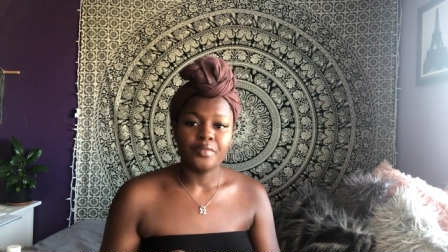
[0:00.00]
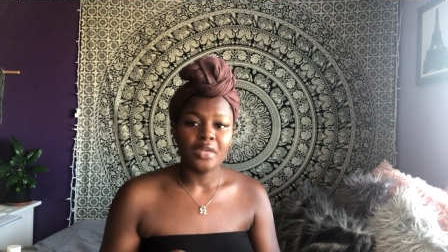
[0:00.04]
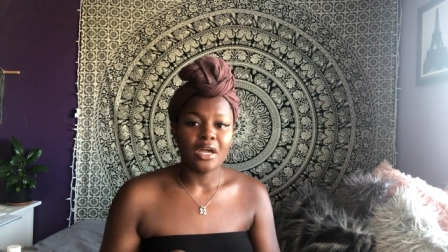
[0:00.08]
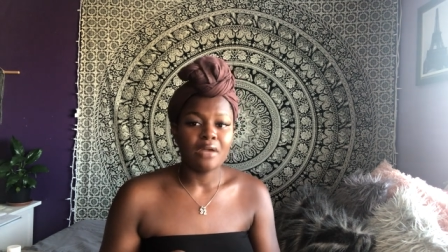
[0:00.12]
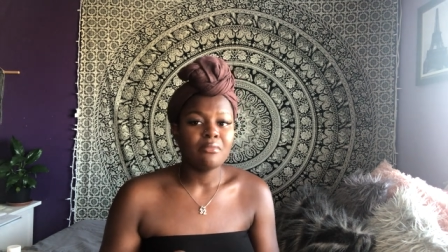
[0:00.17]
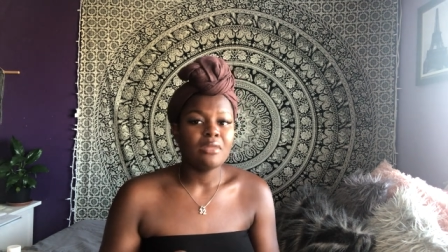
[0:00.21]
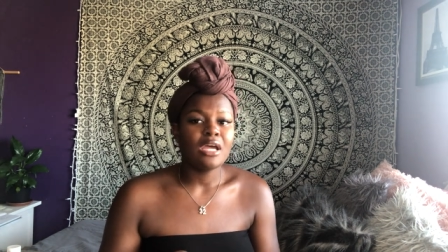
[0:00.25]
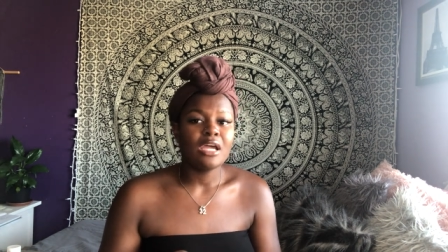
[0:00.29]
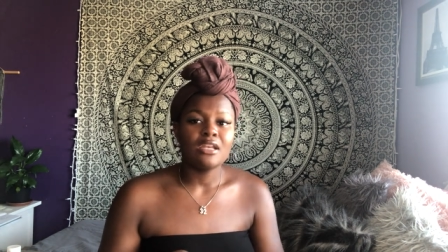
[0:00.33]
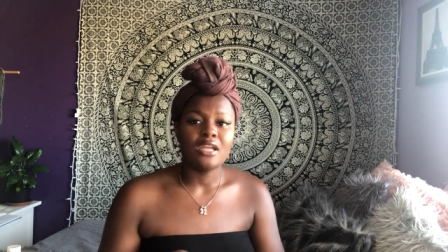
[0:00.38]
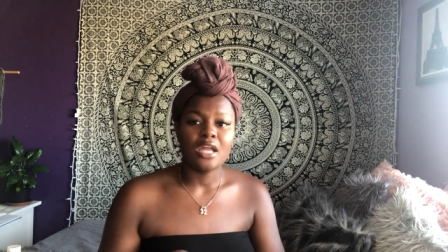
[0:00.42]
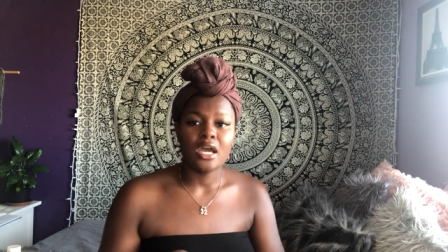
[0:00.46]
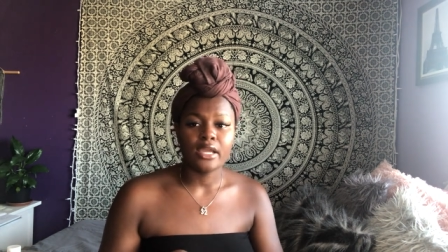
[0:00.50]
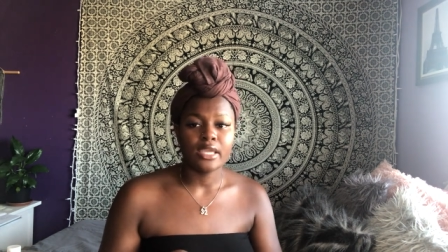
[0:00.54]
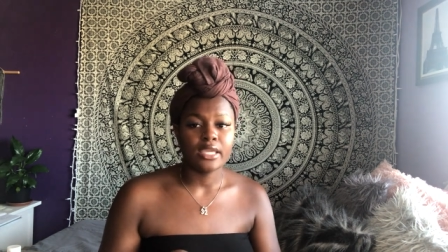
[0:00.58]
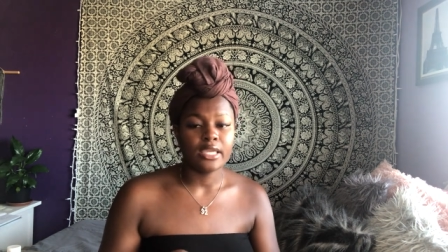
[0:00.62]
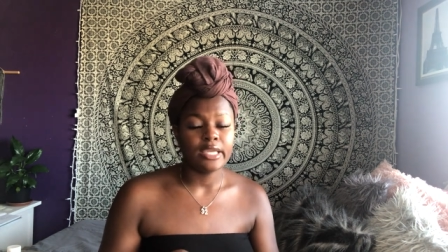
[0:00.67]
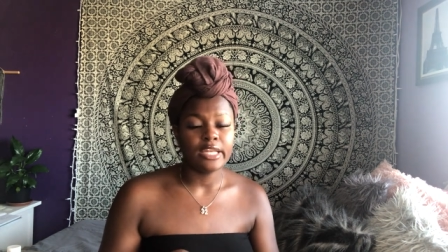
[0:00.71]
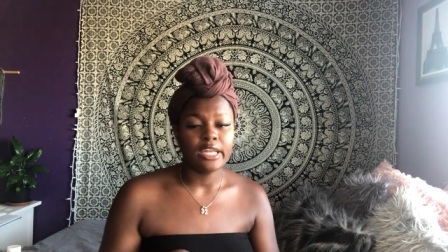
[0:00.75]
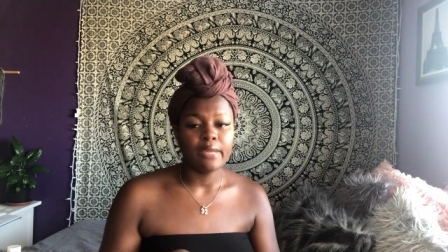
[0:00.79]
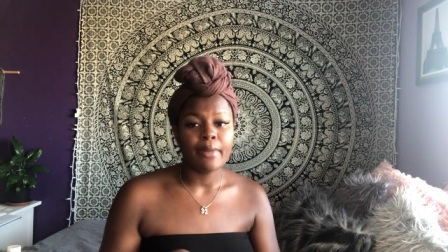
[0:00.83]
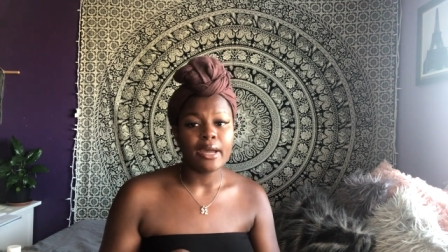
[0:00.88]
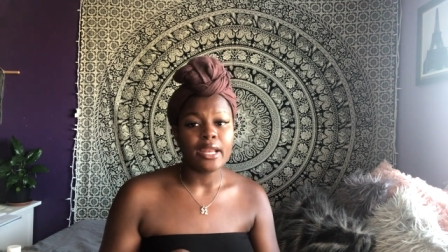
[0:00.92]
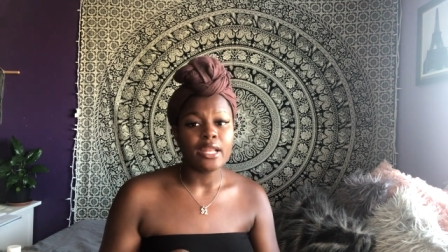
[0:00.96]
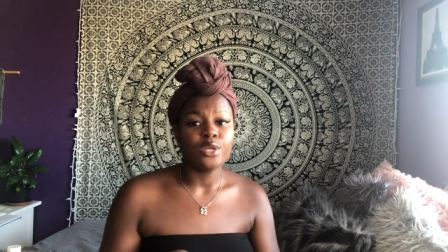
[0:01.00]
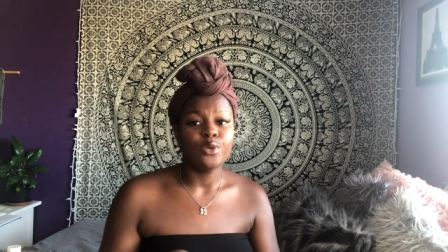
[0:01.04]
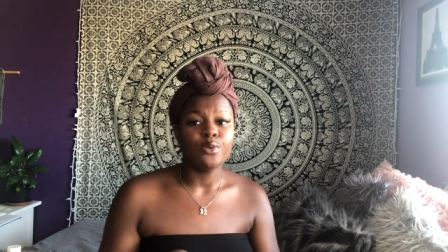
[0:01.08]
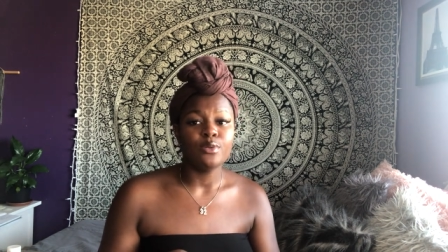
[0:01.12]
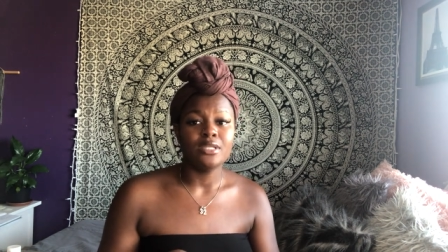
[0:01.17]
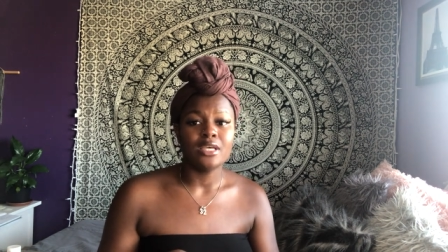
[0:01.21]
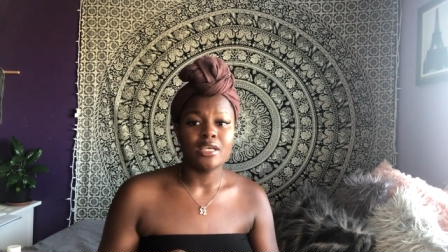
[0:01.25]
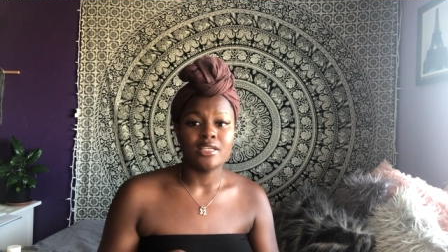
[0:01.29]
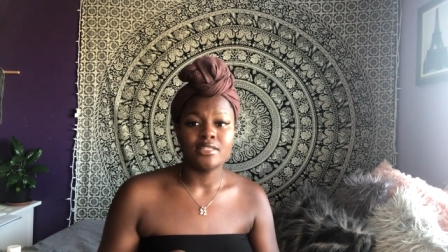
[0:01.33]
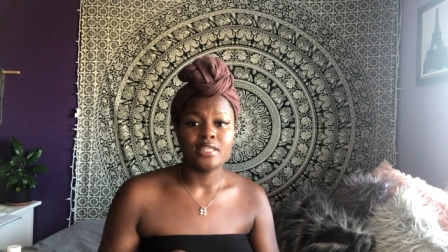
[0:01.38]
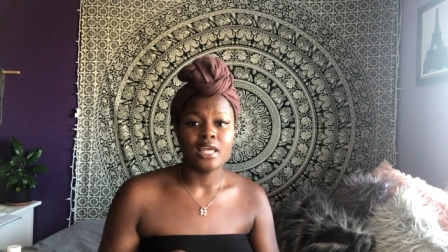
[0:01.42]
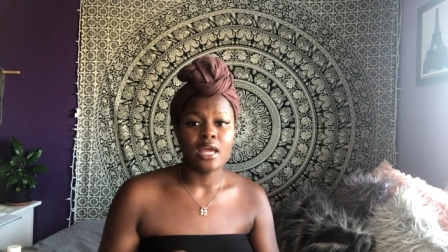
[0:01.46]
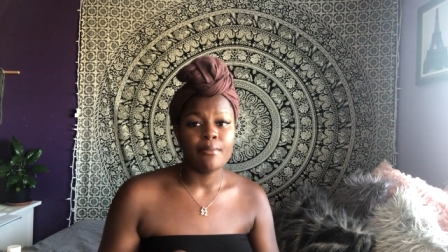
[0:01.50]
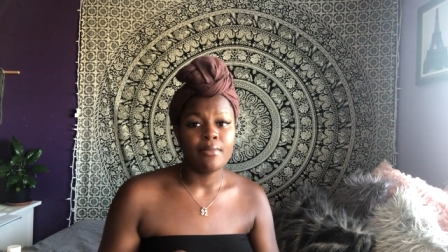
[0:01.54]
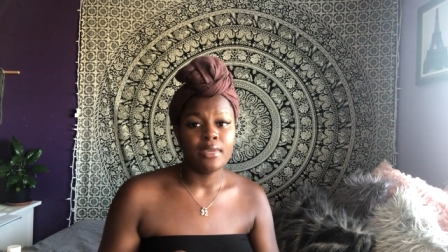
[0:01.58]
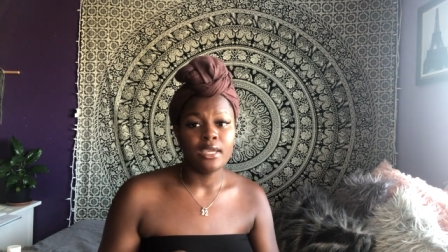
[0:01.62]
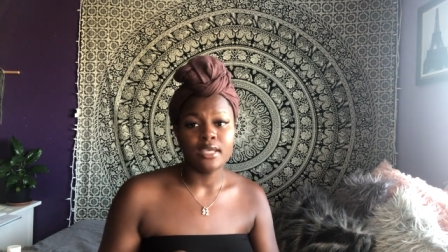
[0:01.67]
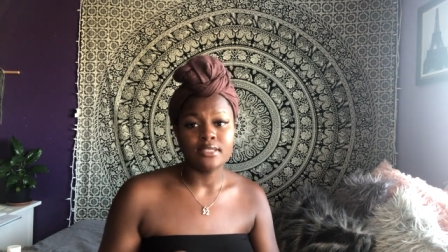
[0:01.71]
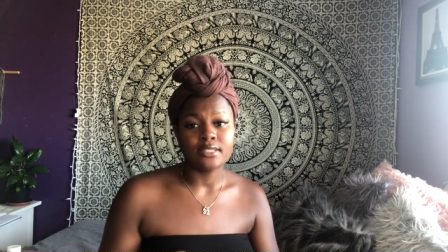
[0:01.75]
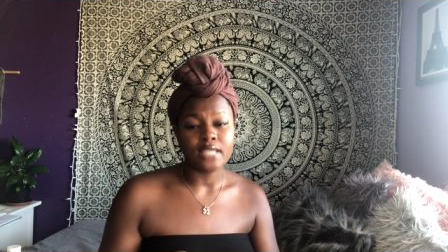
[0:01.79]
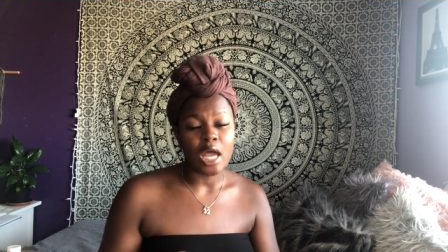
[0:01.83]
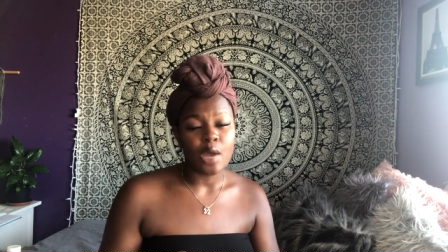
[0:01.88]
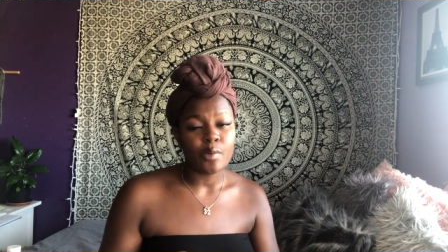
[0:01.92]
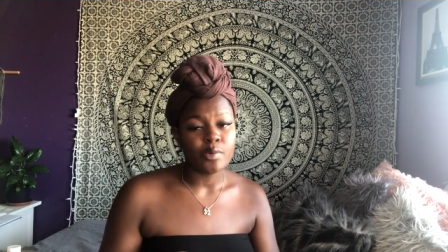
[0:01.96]
I'm not knocking anybody who does that
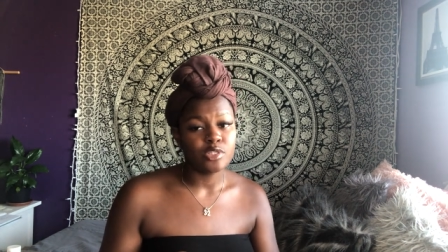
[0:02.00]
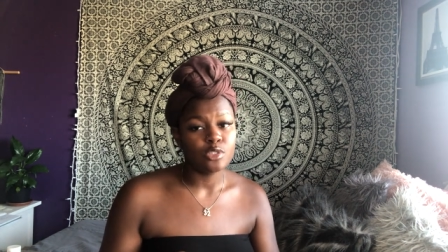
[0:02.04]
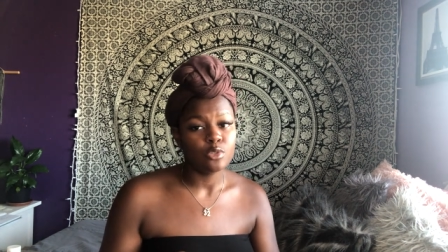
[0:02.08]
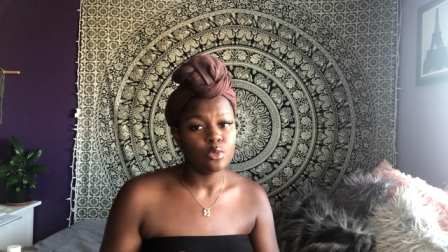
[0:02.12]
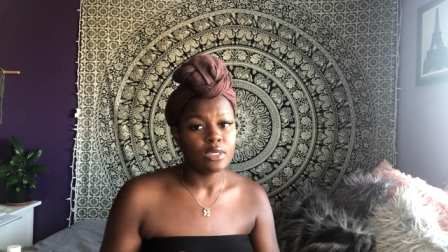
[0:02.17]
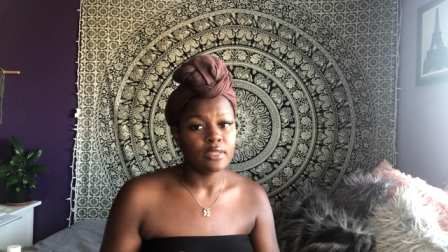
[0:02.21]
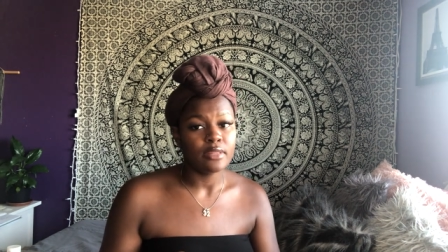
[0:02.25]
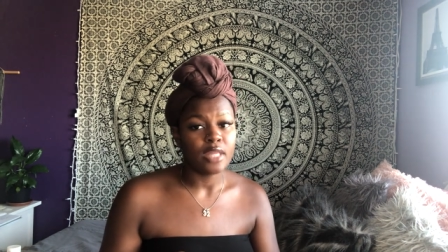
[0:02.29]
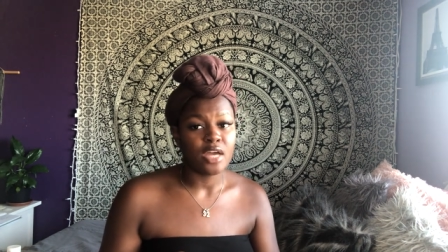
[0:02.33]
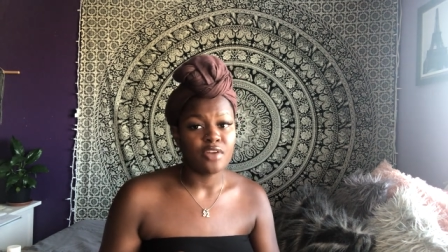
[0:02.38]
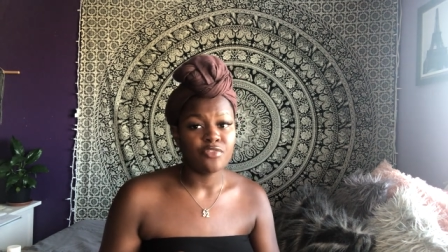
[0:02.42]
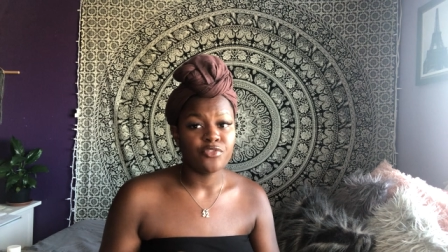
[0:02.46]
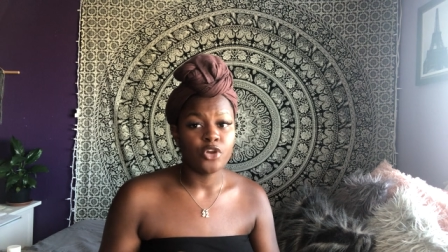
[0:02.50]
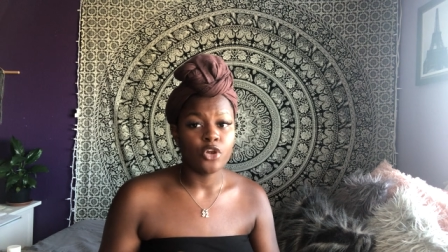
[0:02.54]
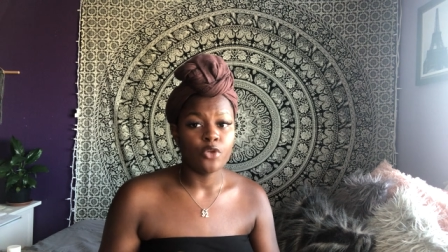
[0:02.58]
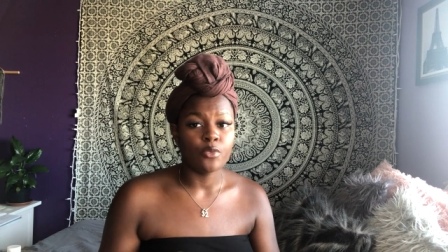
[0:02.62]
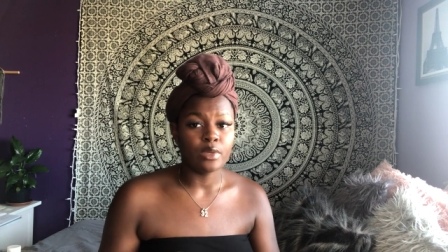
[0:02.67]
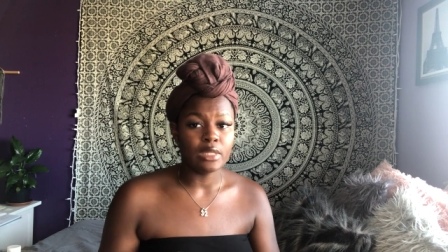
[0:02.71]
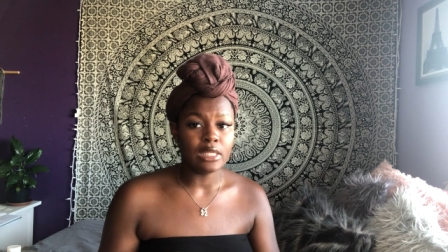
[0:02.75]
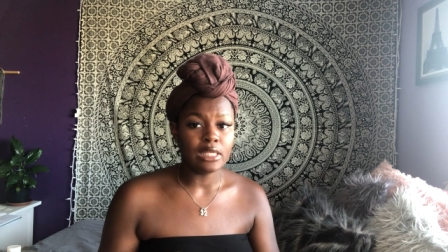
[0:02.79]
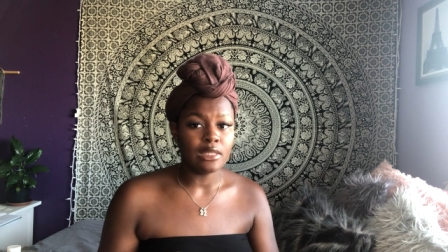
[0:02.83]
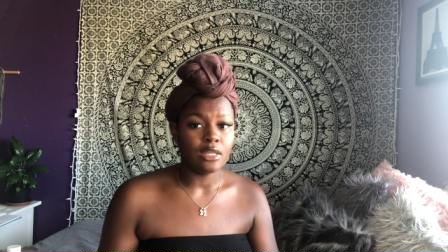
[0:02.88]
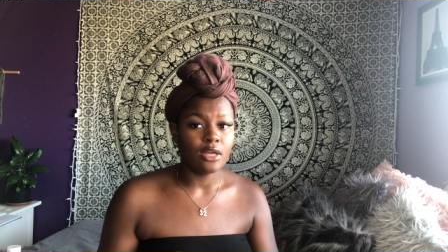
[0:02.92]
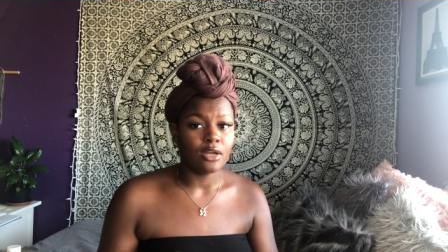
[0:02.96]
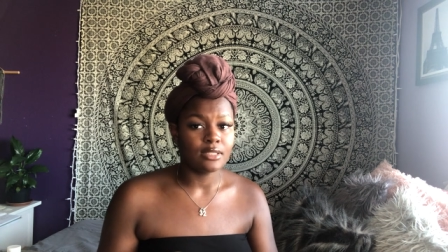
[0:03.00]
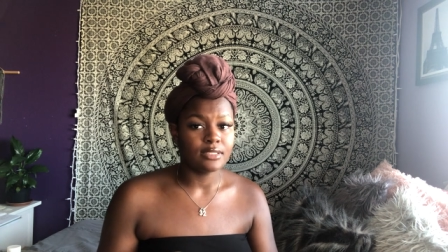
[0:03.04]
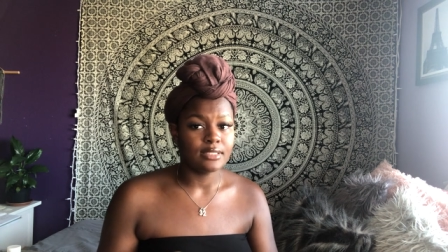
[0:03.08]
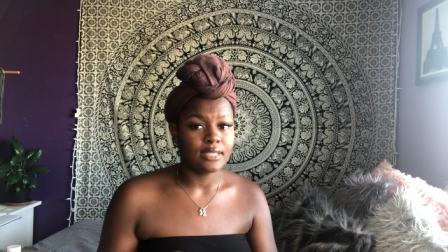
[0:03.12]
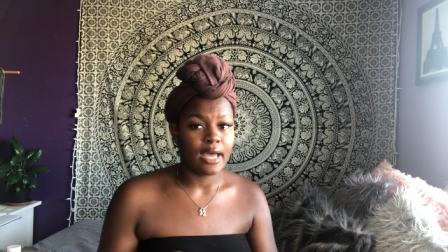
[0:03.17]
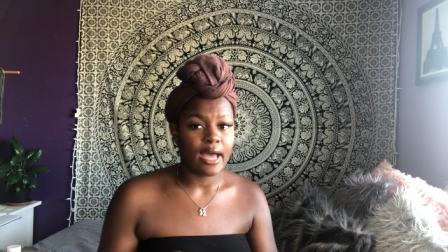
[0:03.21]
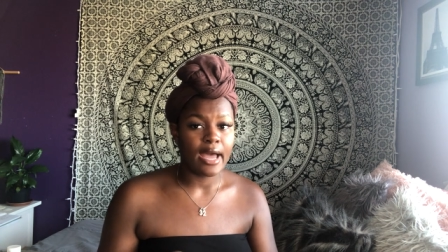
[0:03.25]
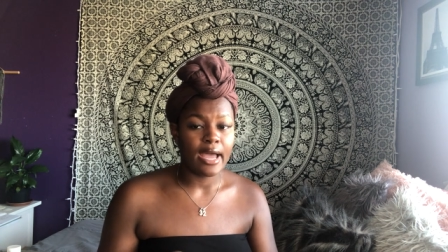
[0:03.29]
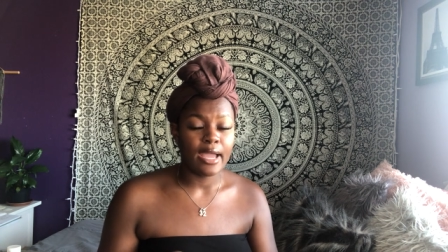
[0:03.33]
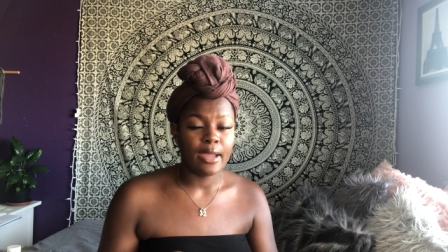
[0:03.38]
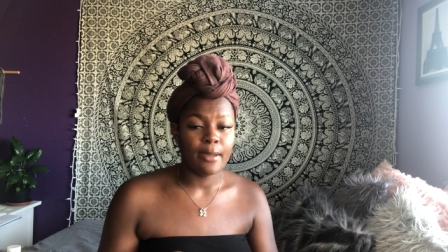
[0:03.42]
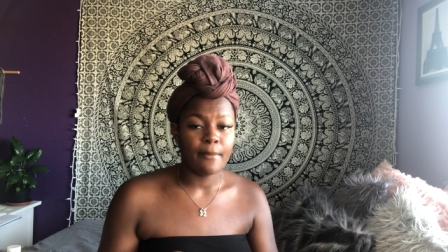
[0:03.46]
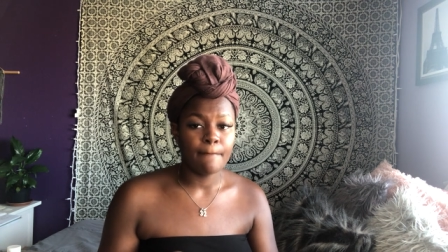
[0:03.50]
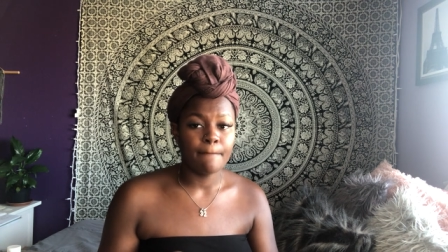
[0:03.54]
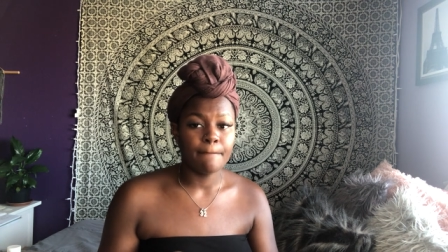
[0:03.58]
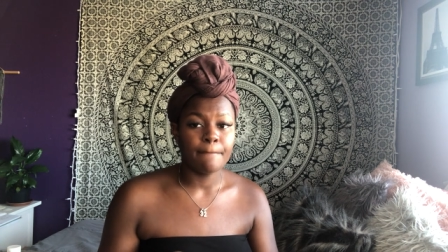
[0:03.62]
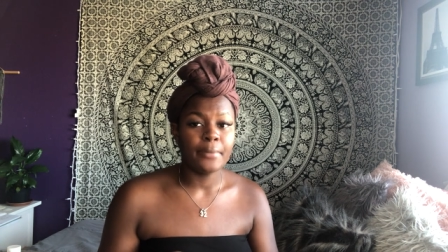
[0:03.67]
because I was doing that for a really long time.